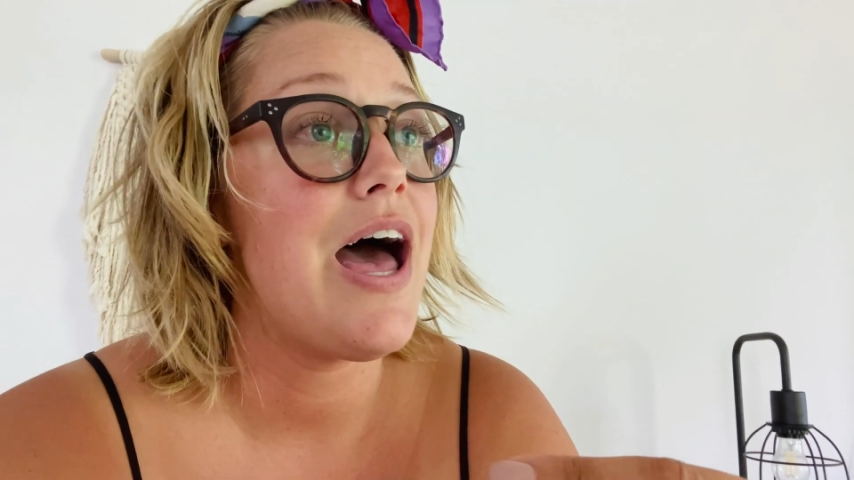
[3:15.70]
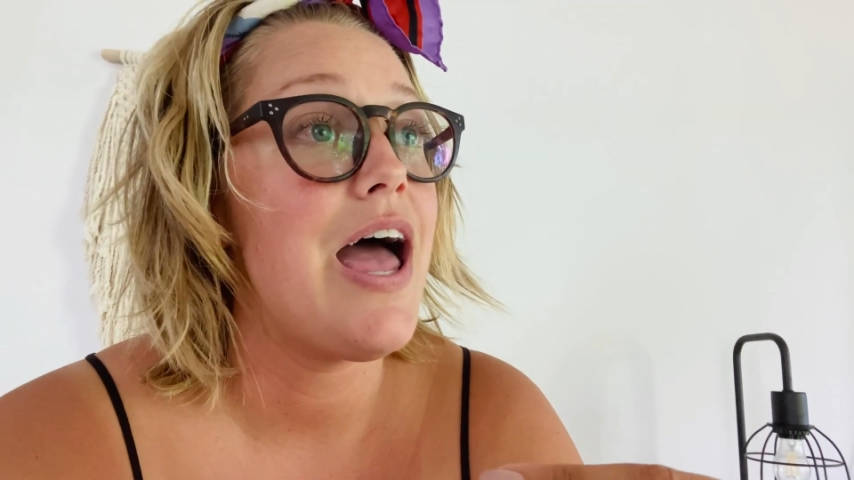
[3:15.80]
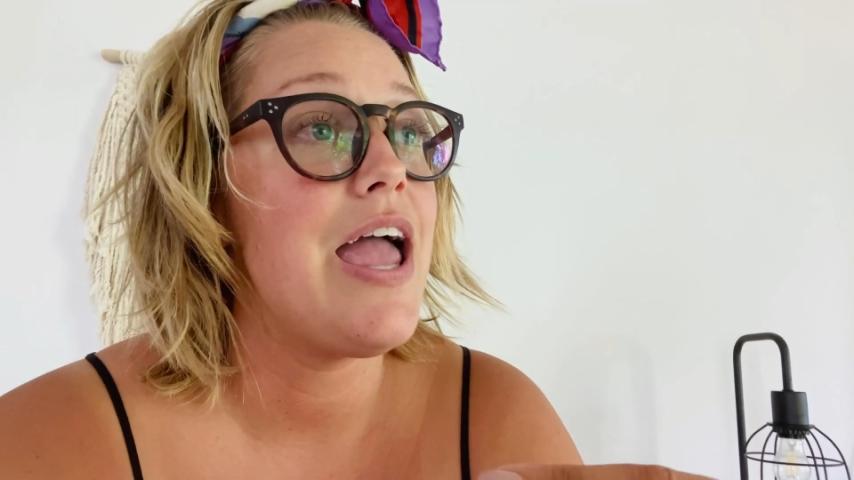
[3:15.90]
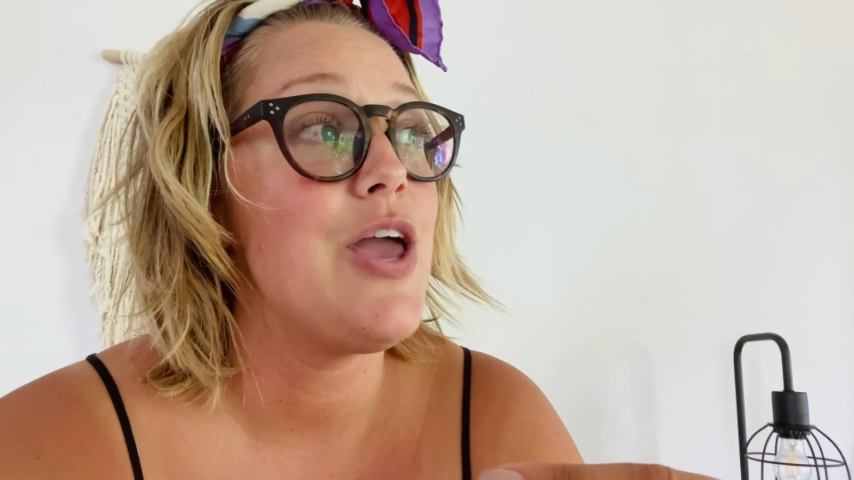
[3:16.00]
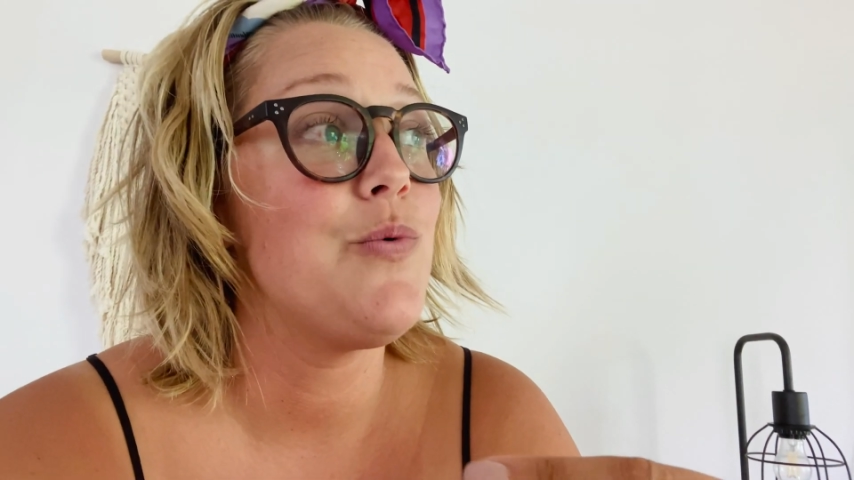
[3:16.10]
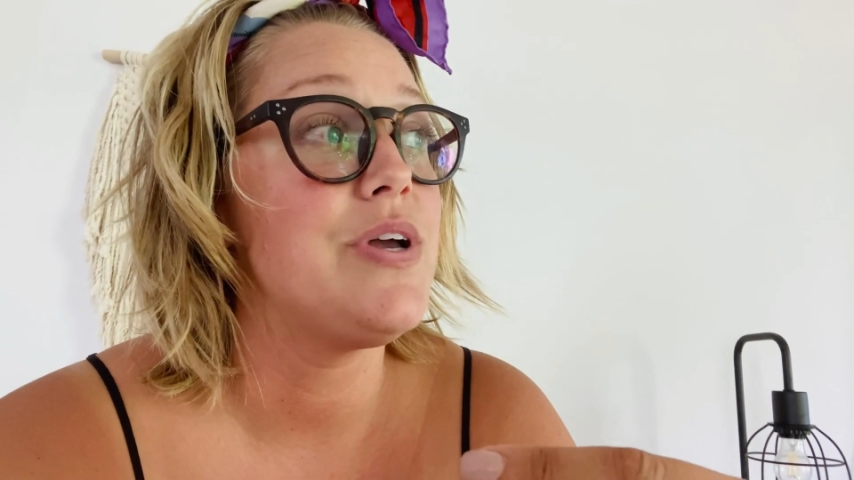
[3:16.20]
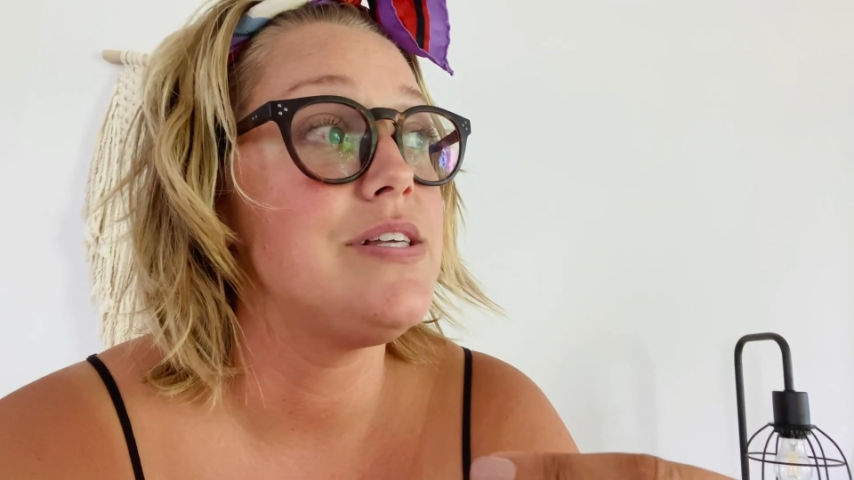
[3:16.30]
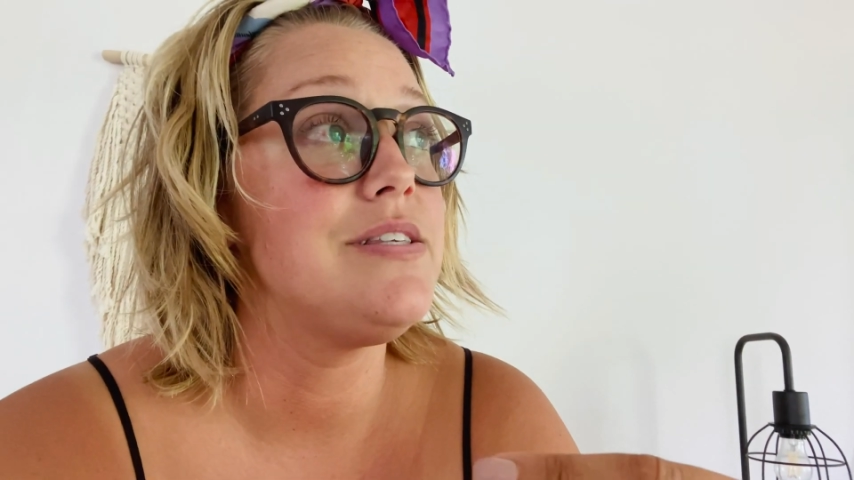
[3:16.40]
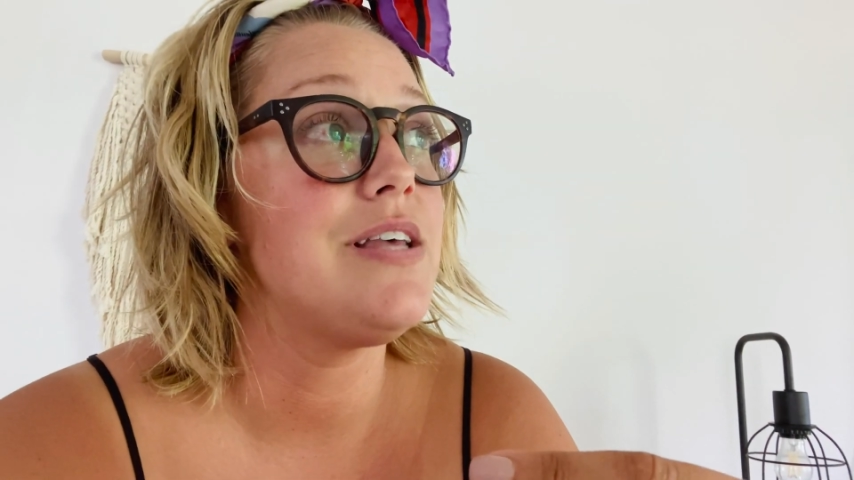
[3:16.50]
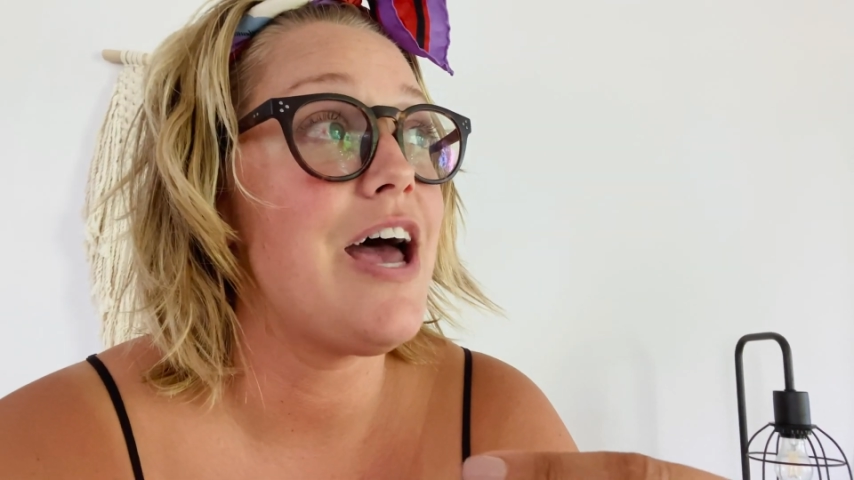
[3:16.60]

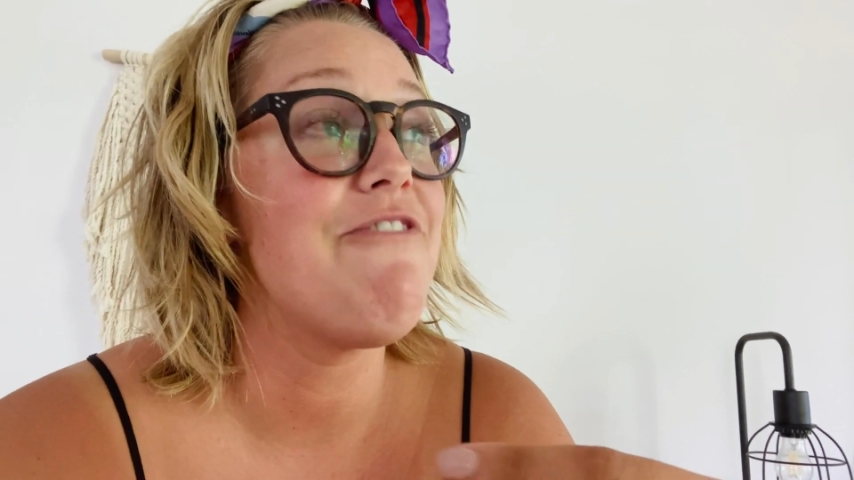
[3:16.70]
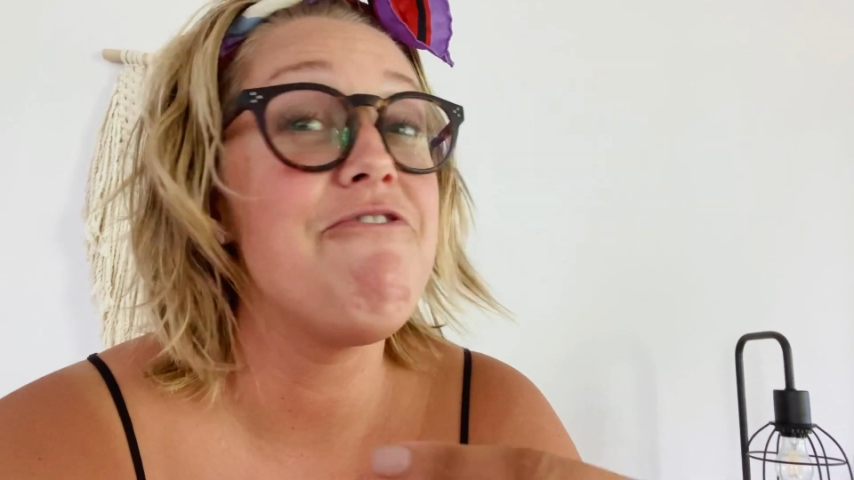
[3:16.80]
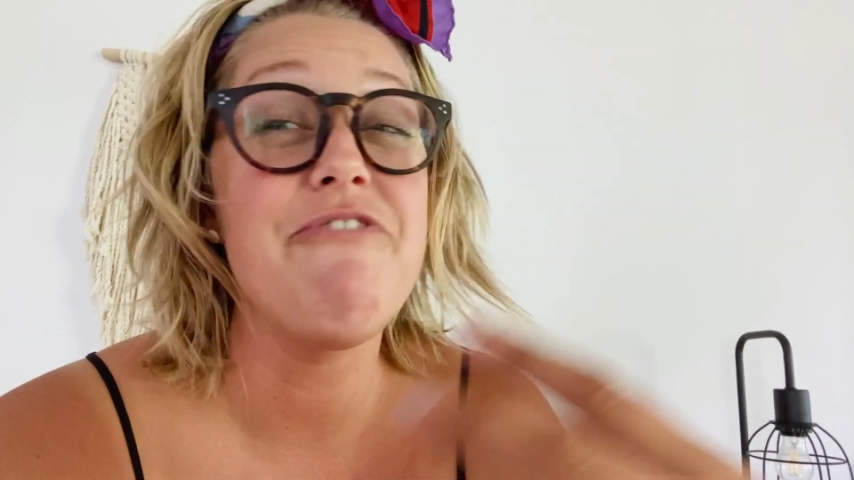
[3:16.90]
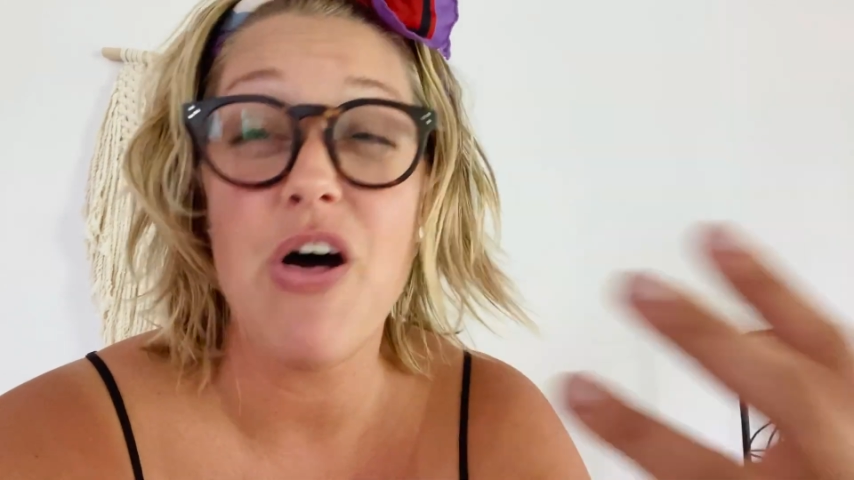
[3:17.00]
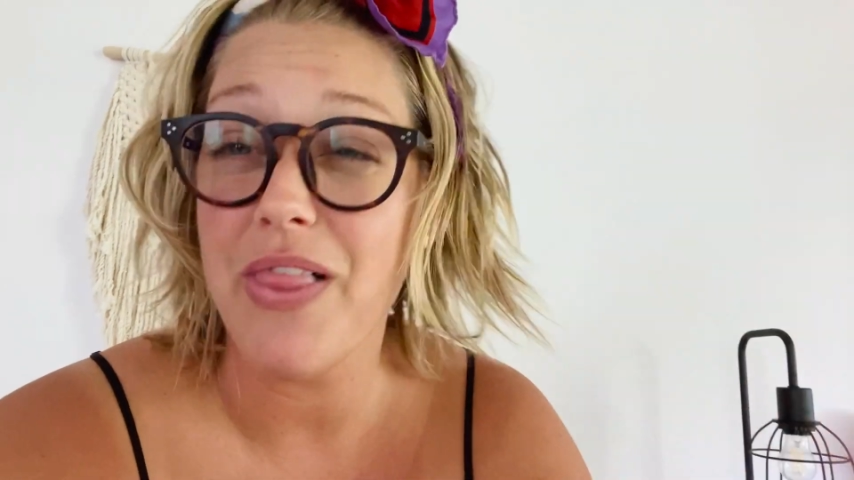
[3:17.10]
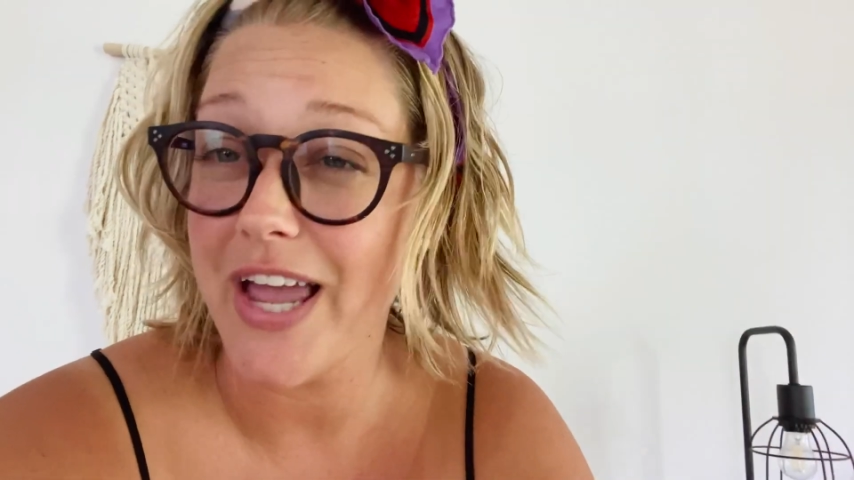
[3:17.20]
I felt like